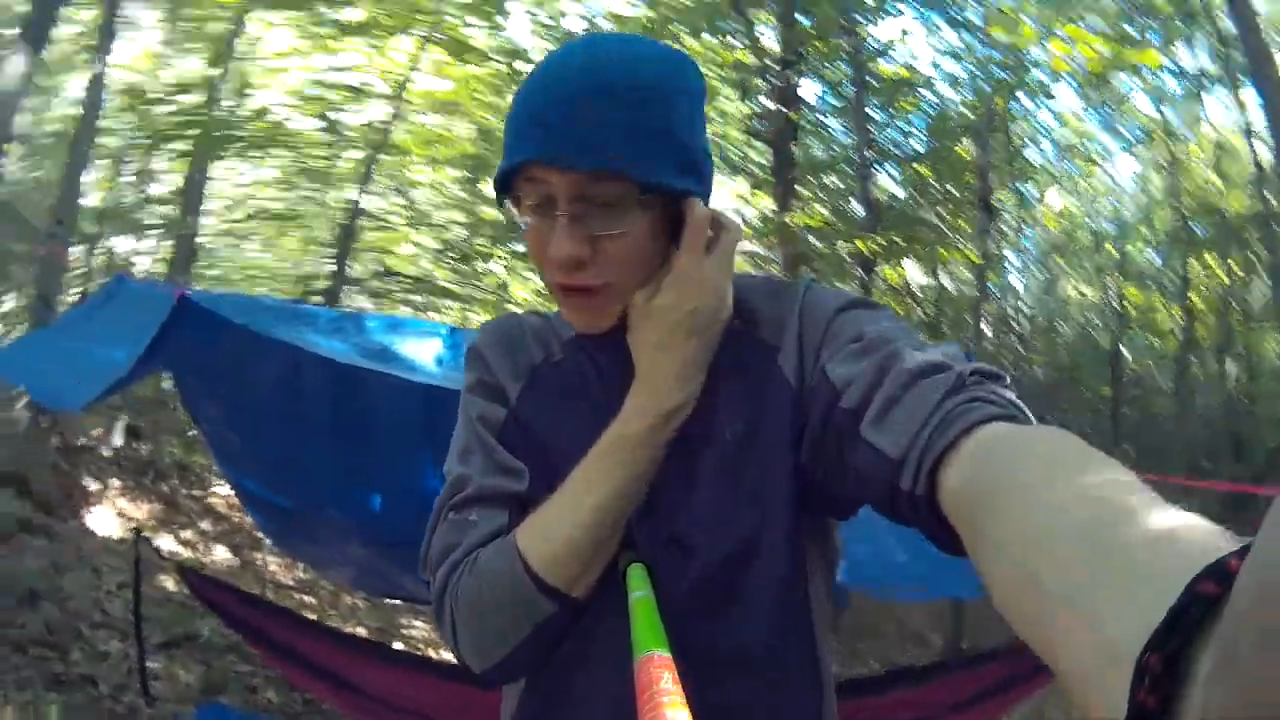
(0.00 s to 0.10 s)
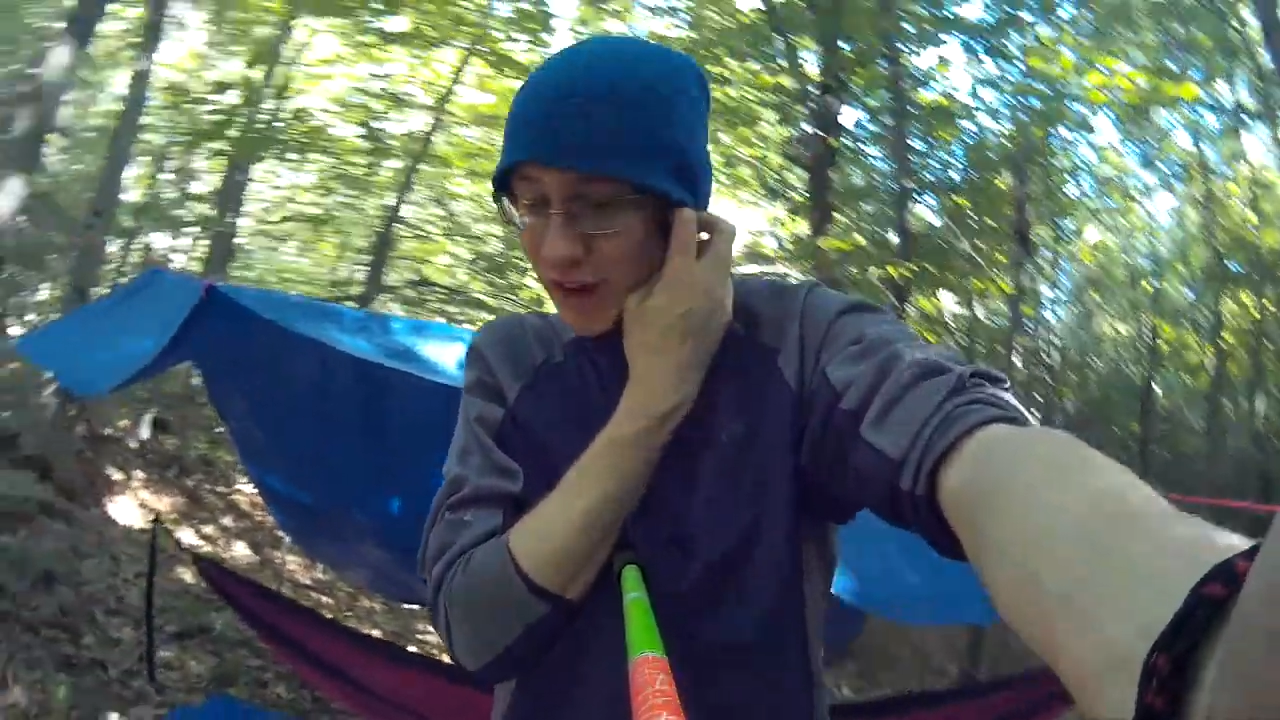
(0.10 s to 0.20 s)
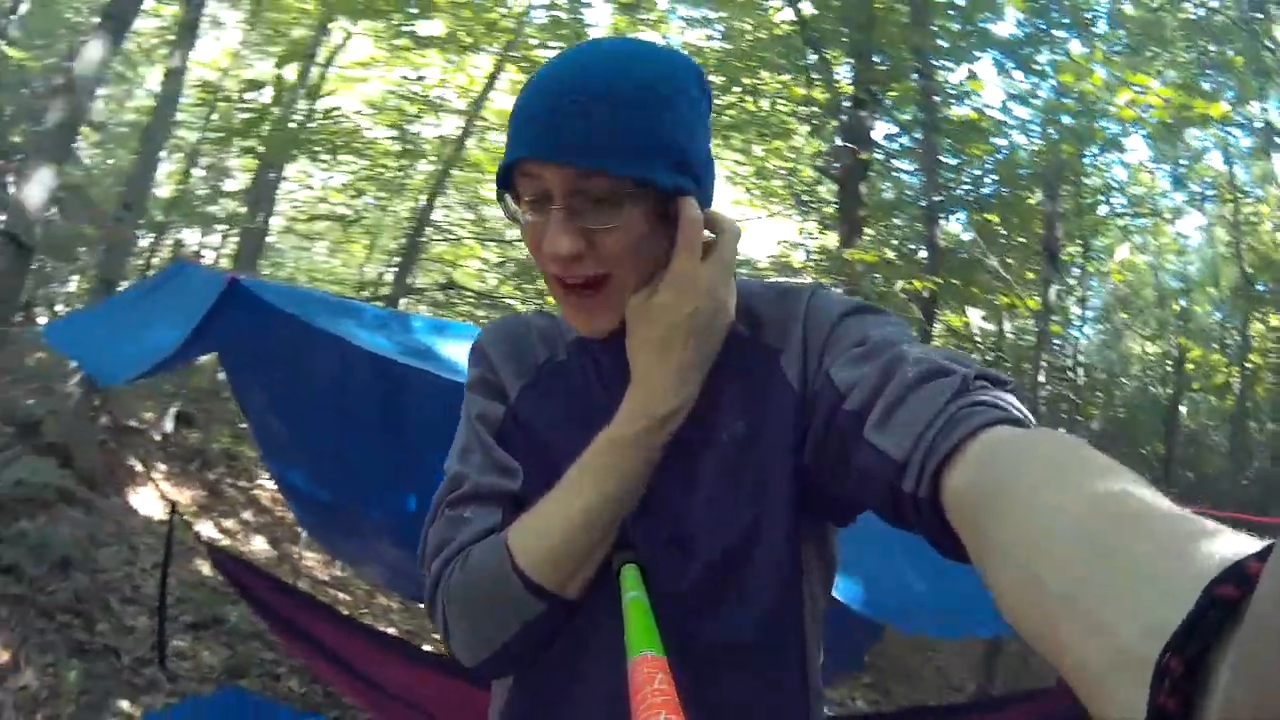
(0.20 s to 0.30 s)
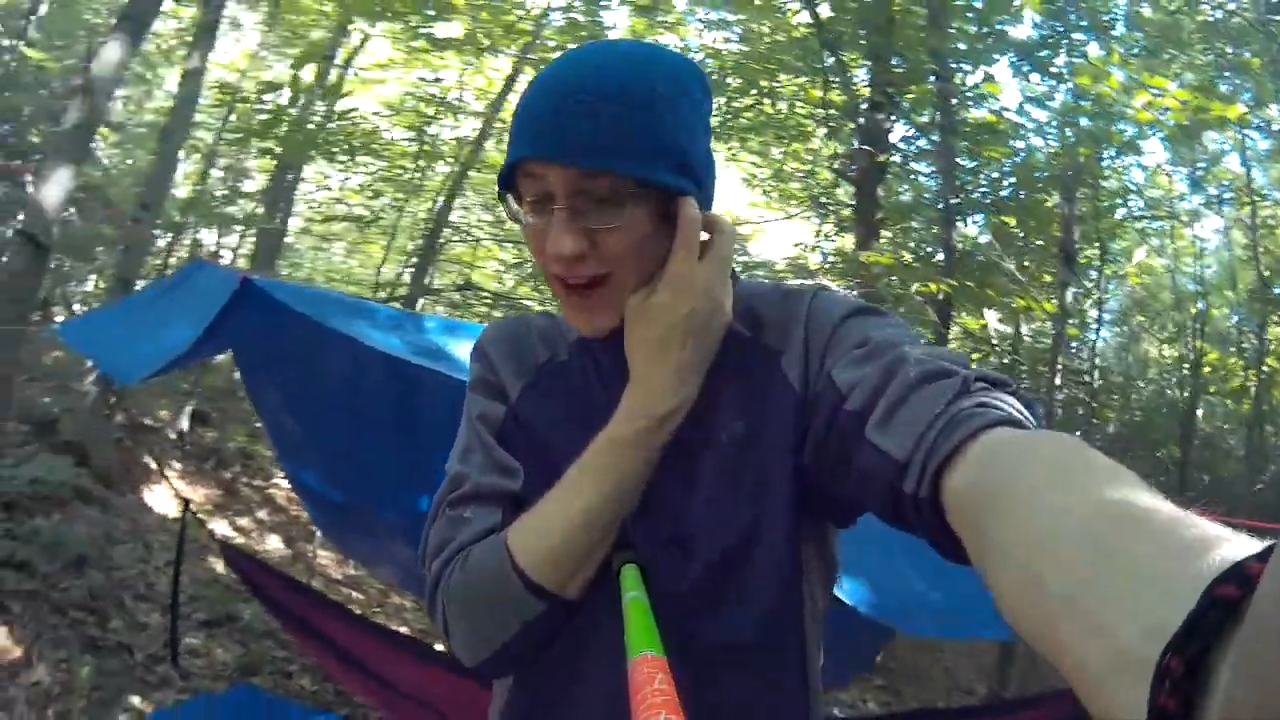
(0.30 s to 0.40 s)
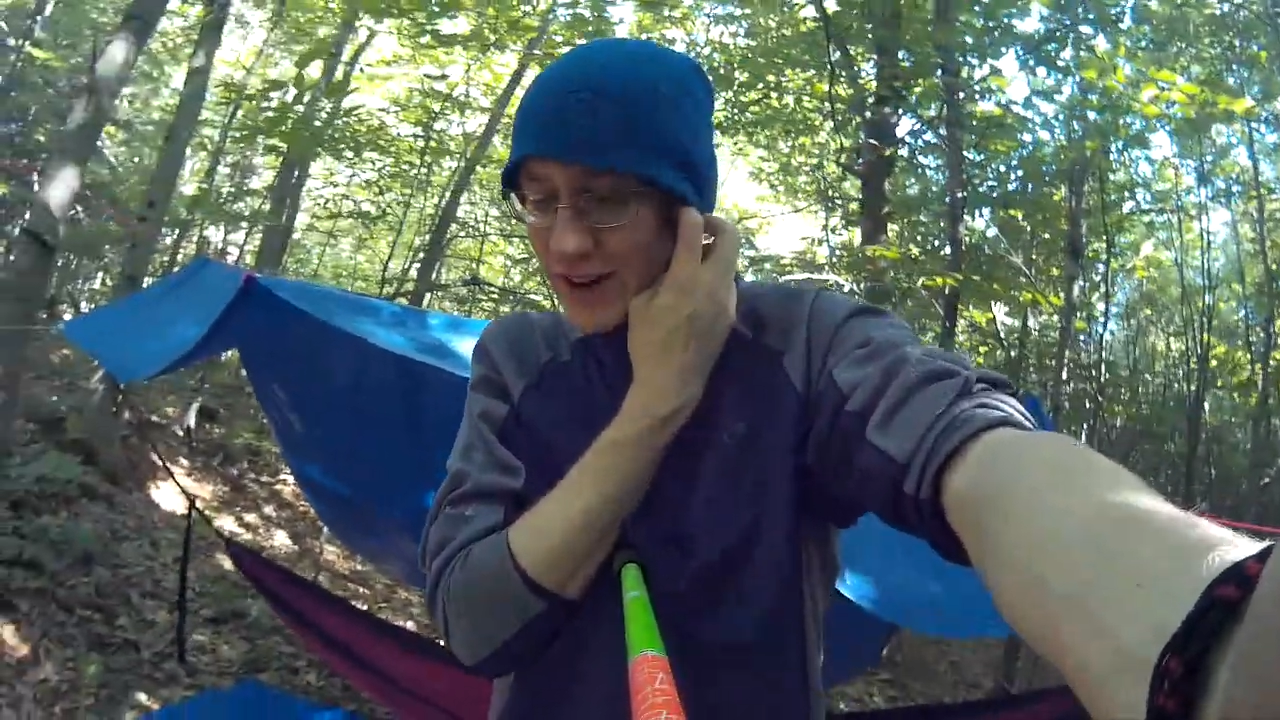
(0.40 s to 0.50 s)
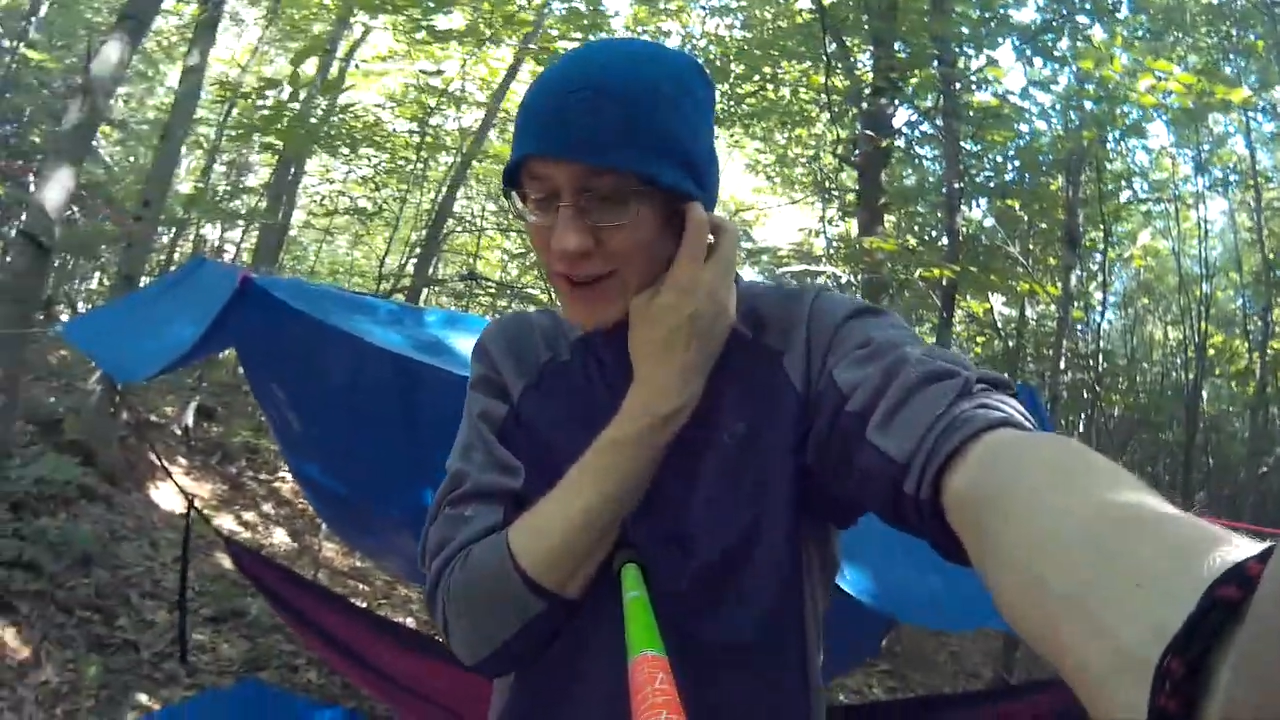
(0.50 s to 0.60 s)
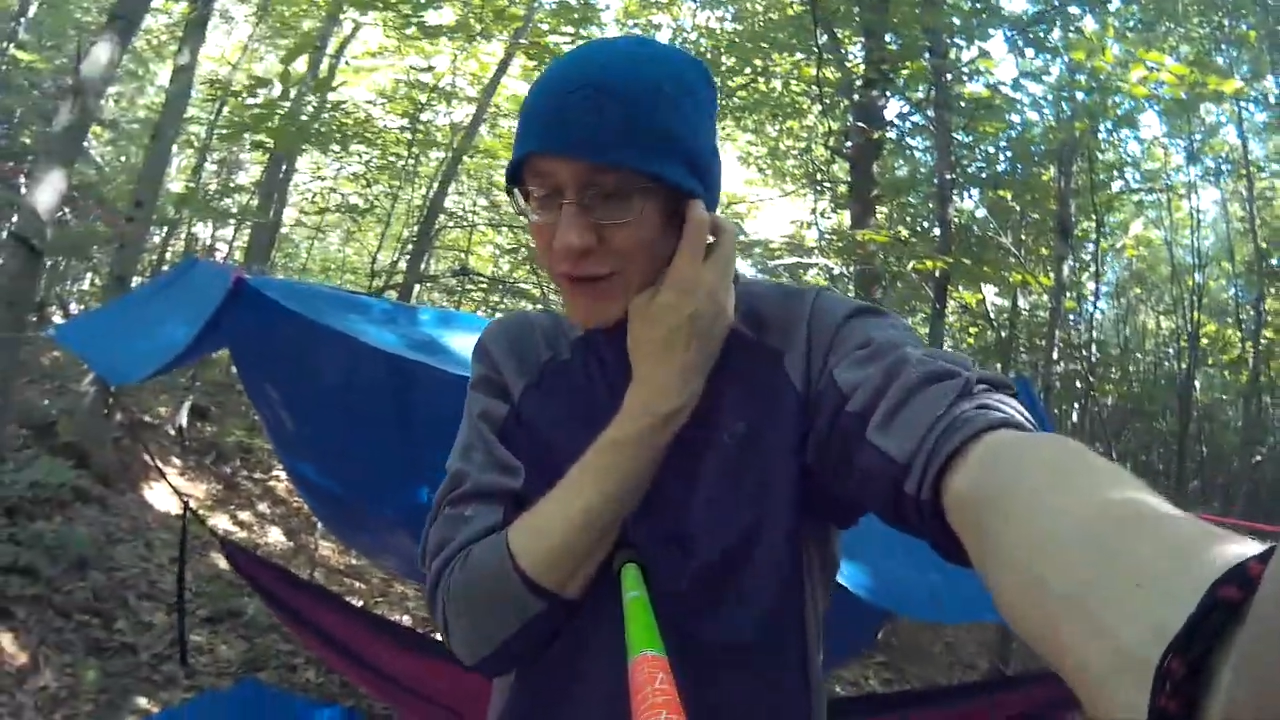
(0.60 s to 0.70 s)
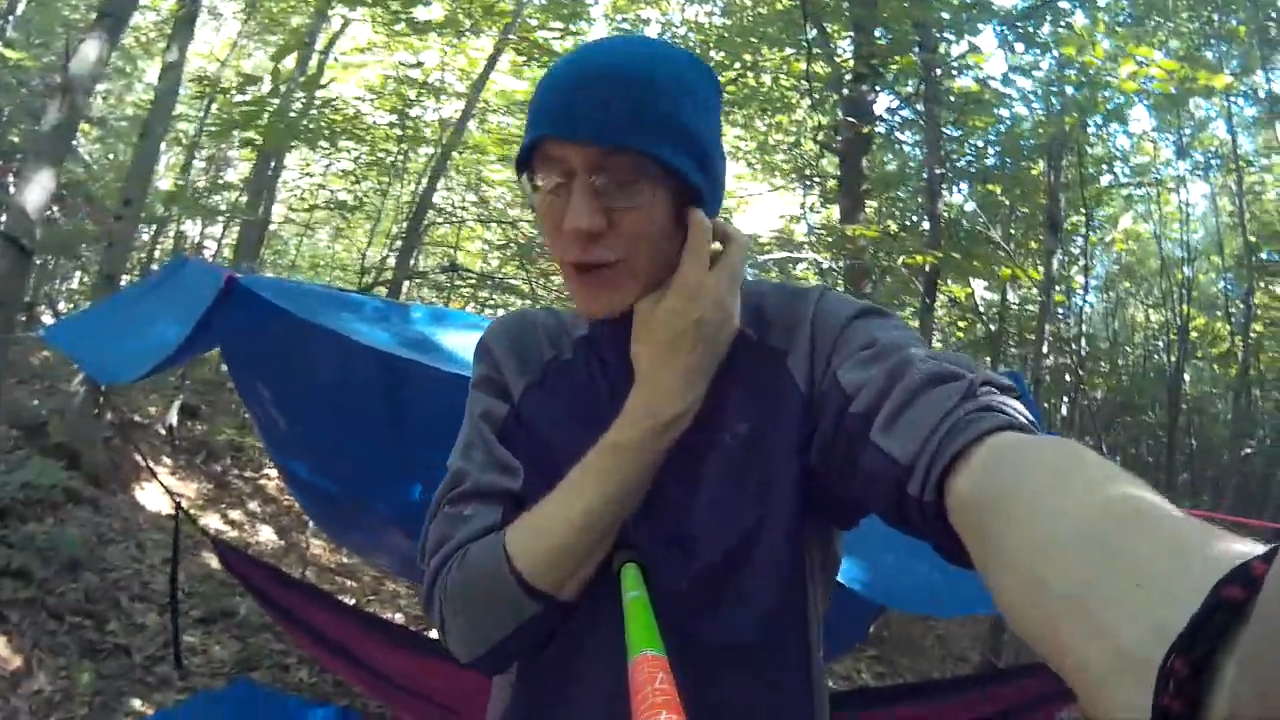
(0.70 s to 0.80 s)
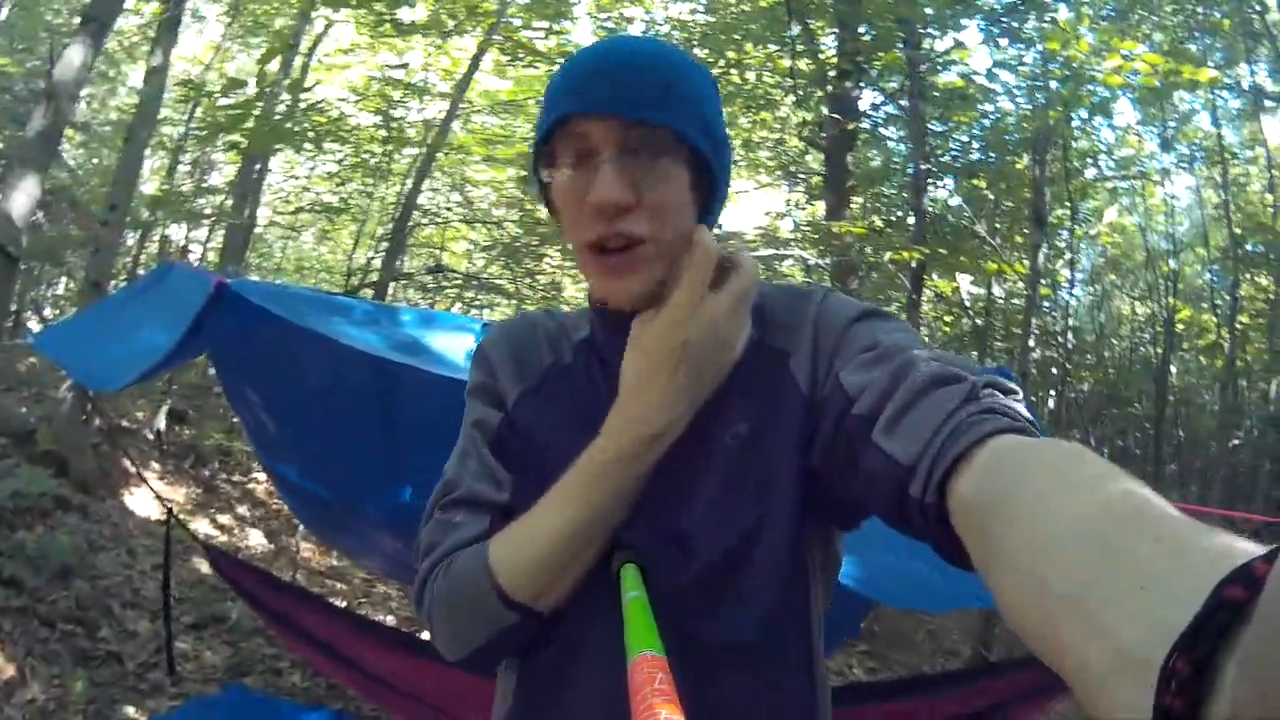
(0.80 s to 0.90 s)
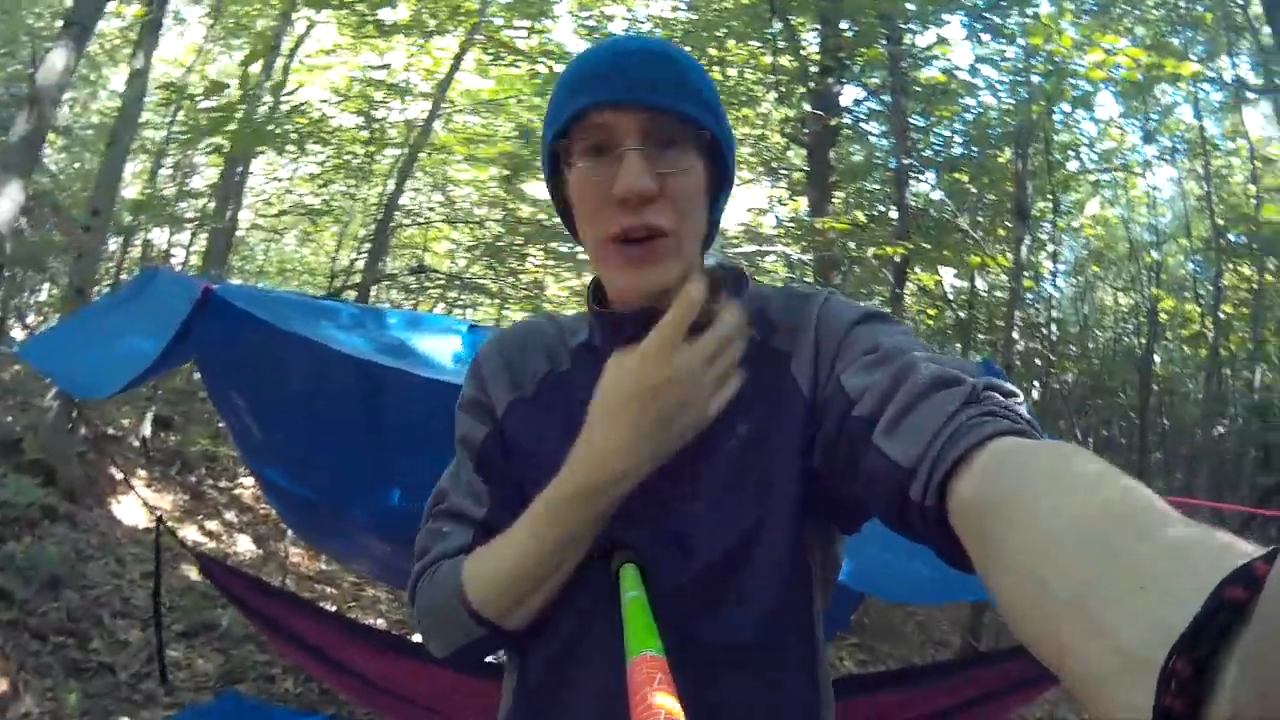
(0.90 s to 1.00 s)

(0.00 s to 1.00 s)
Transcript: fire and food